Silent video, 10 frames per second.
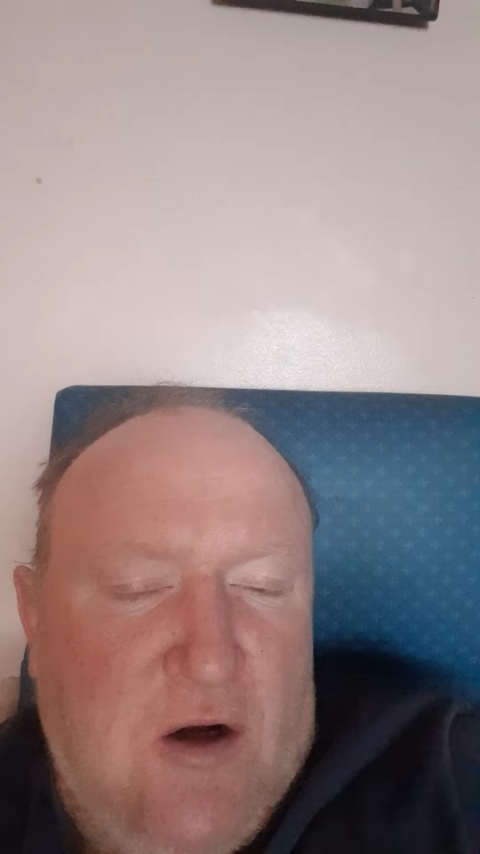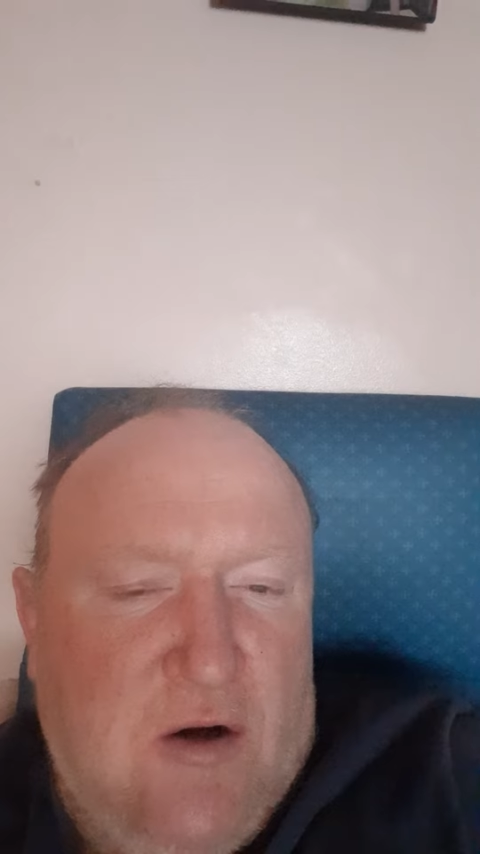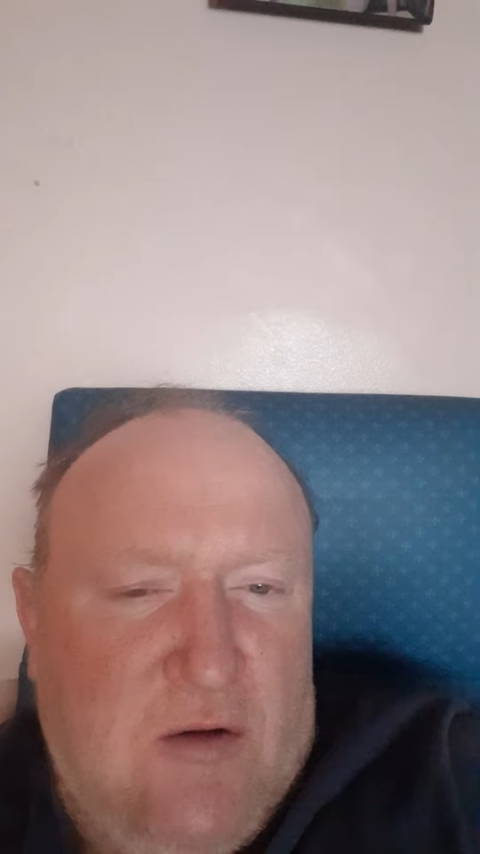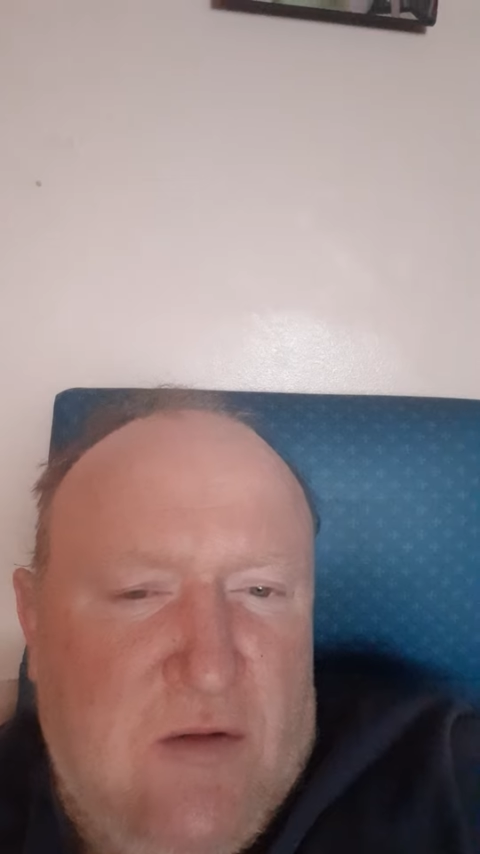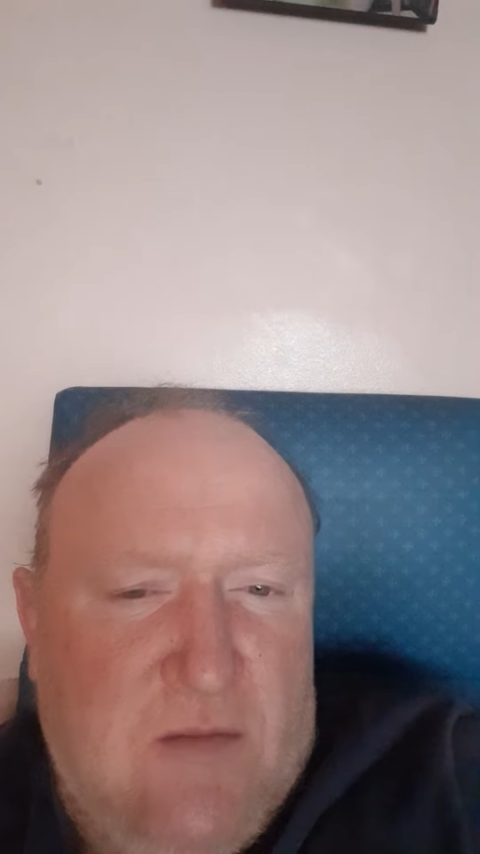
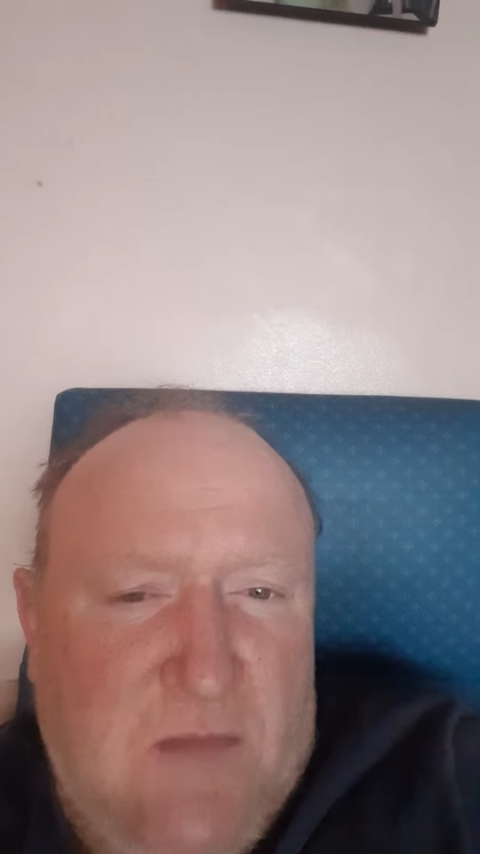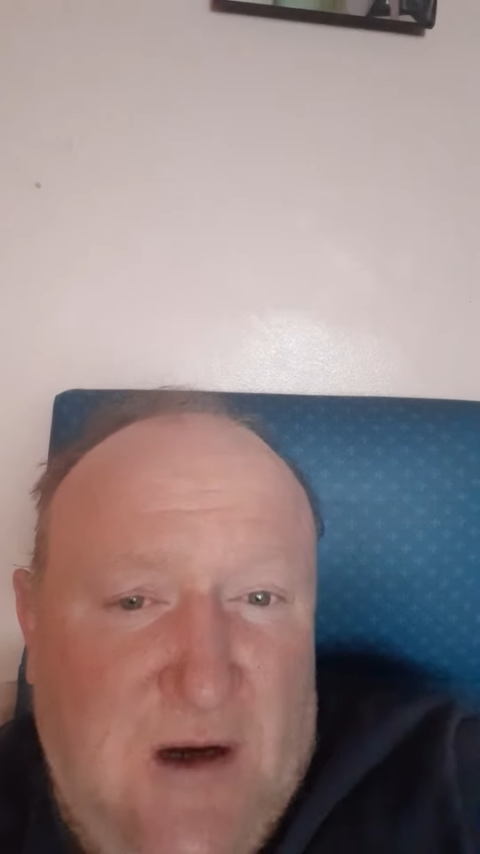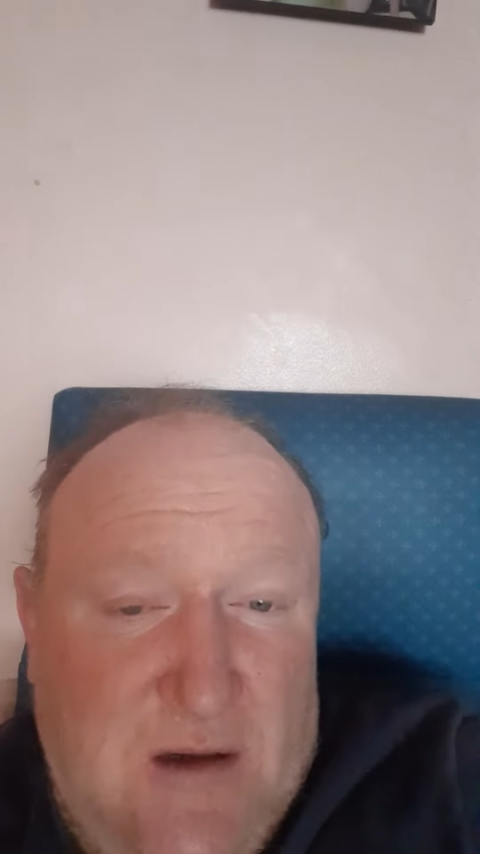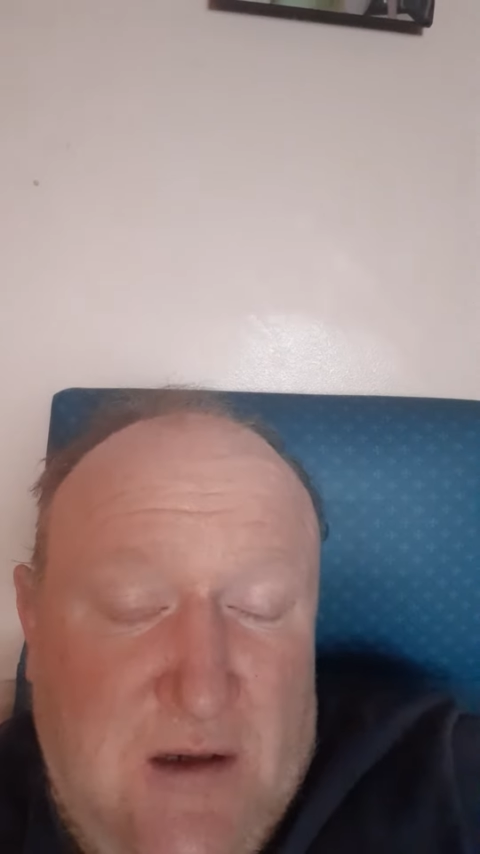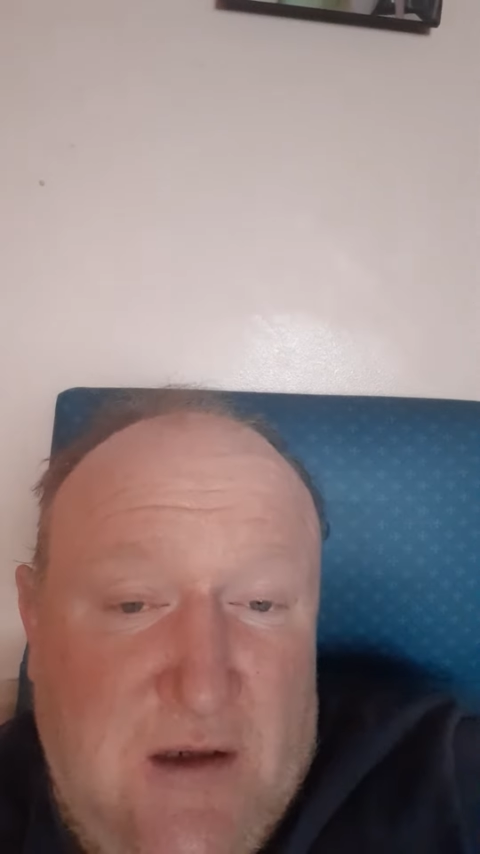Hello,
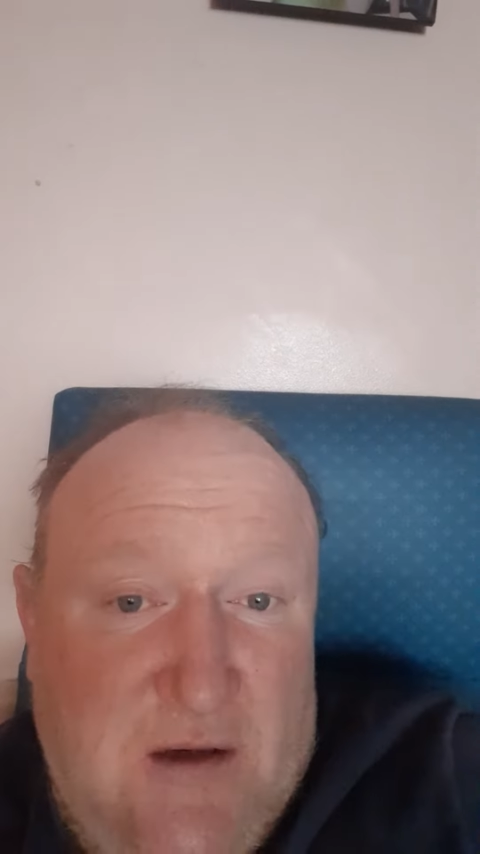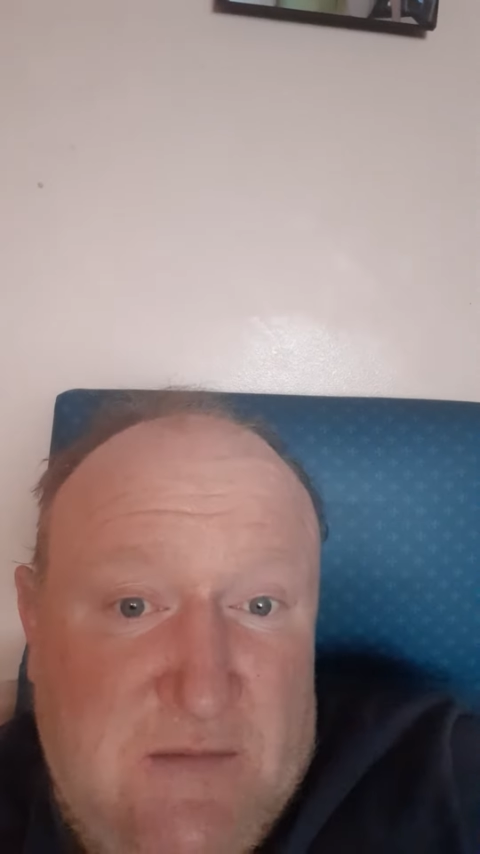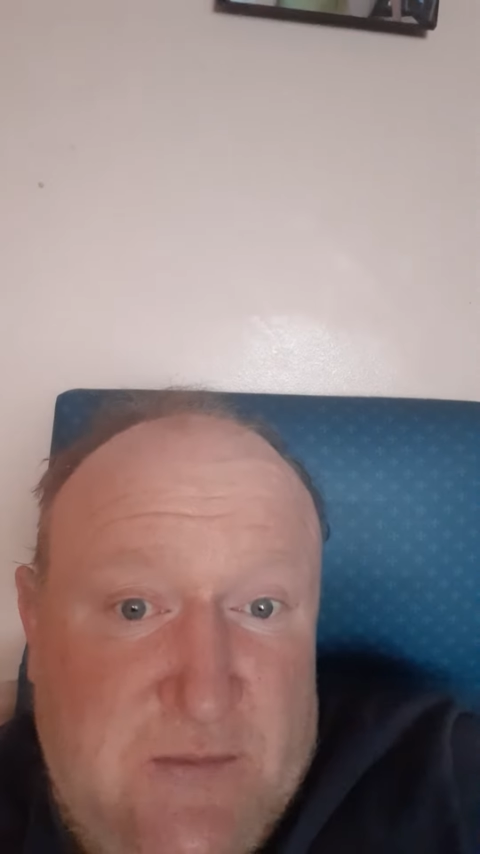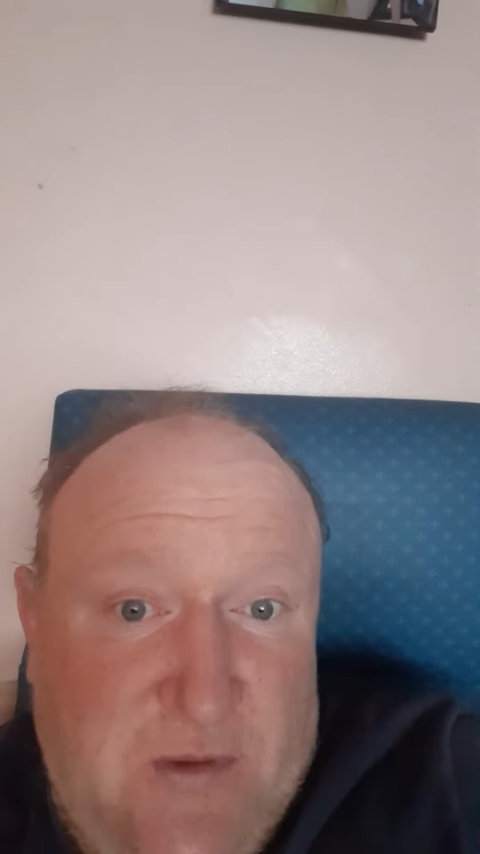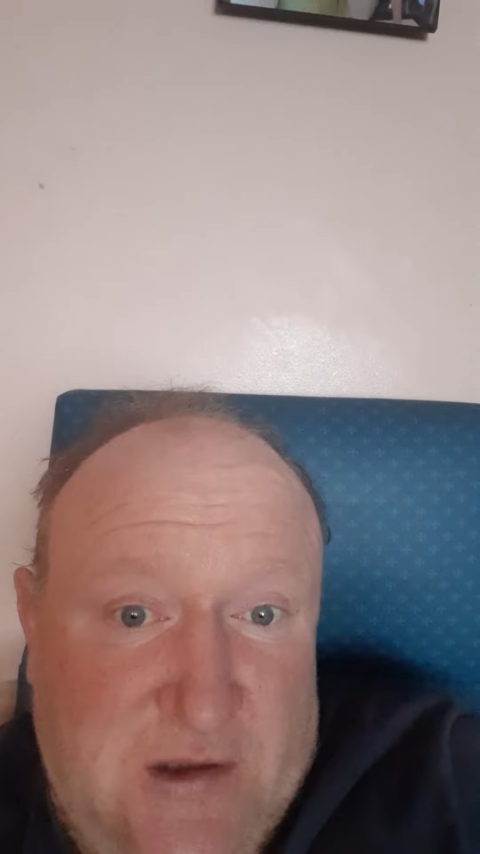my
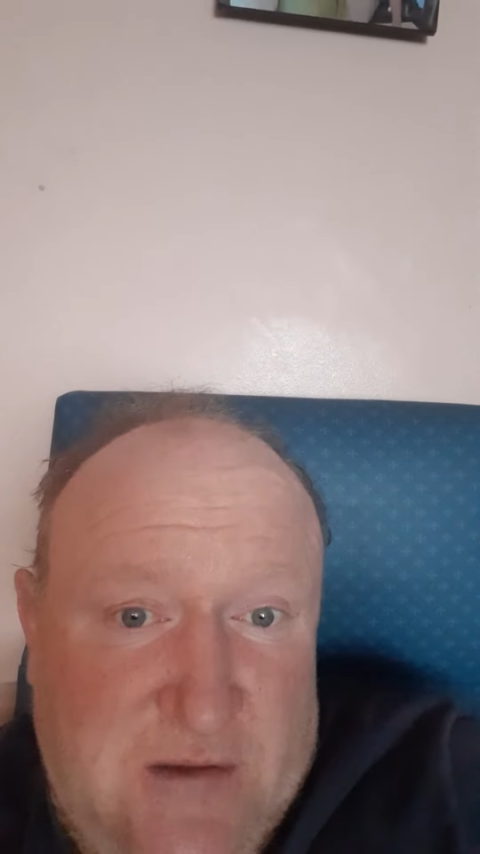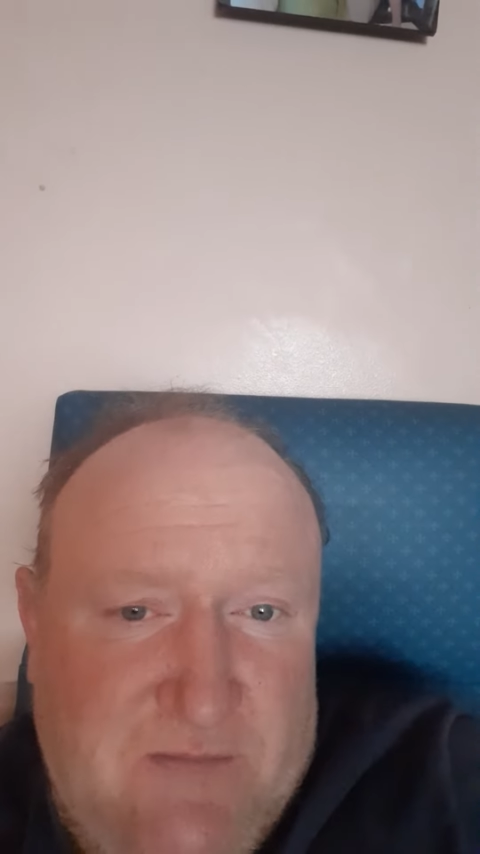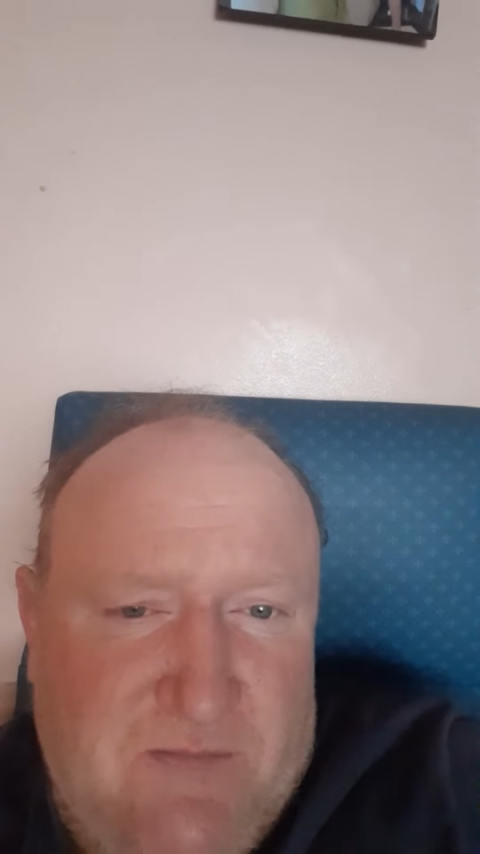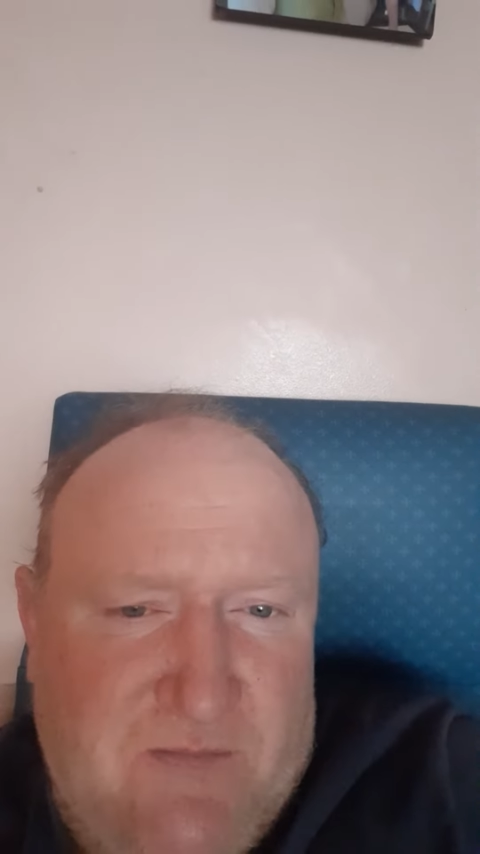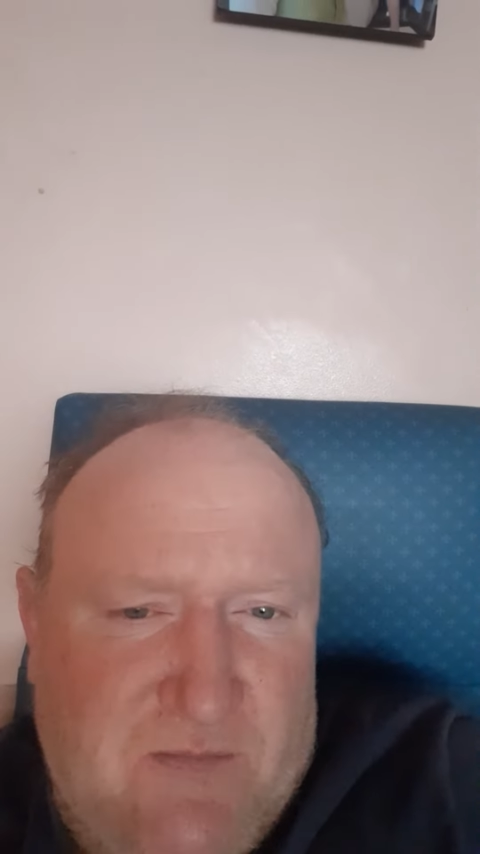name is Brendan.